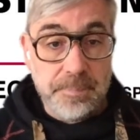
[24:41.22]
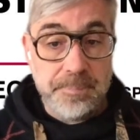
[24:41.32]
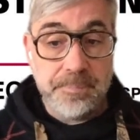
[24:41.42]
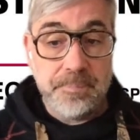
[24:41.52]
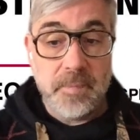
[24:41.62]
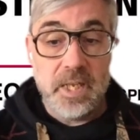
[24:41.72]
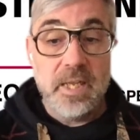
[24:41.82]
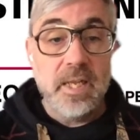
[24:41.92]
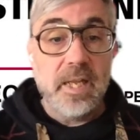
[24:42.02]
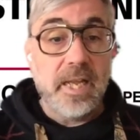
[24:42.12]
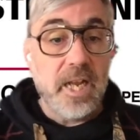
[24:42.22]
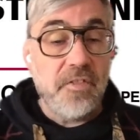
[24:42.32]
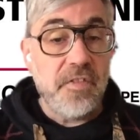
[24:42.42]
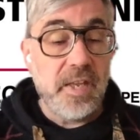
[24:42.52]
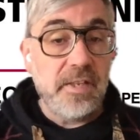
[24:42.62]
take this
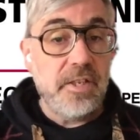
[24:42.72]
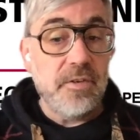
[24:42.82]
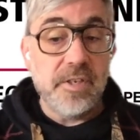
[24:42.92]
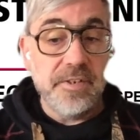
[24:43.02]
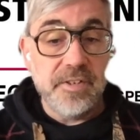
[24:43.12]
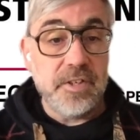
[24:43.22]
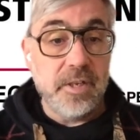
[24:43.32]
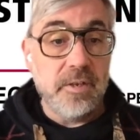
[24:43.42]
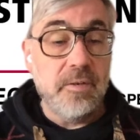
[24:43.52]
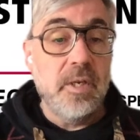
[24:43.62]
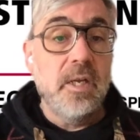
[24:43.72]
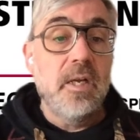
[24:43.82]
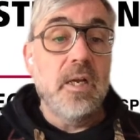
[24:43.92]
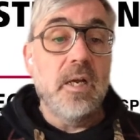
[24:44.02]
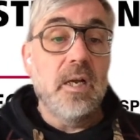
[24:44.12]
definition and make one image
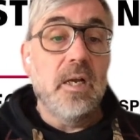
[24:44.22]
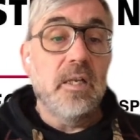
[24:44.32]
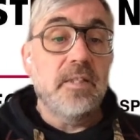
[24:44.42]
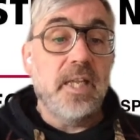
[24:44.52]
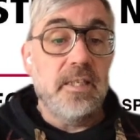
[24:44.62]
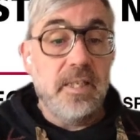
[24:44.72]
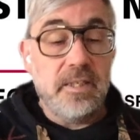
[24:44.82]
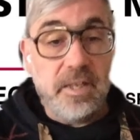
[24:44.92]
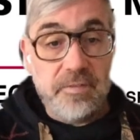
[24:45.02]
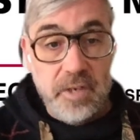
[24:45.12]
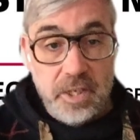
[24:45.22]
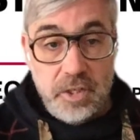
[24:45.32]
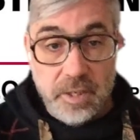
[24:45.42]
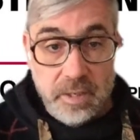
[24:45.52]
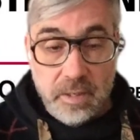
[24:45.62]
out of it. Well,
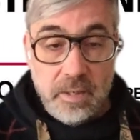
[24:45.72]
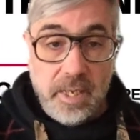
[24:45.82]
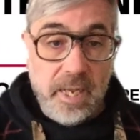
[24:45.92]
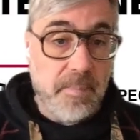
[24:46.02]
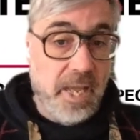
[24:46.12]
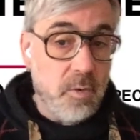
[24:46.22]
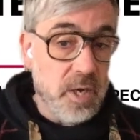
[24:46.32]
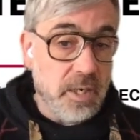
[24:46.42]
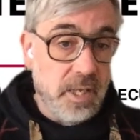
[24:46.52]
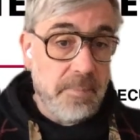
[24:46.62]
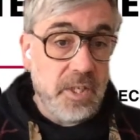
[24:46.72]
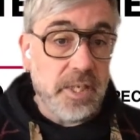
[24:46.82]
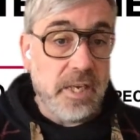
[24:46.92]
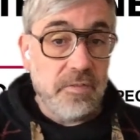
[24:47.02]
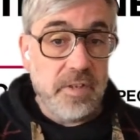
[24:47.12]
maybe a moving image,
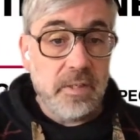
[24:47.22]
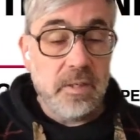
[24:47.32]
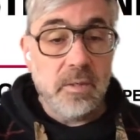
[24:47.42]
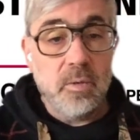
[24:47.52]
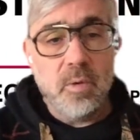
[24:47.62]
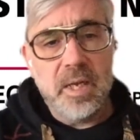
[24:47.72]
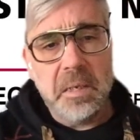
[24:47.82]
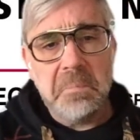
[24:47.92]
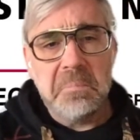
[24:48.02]
and that's this.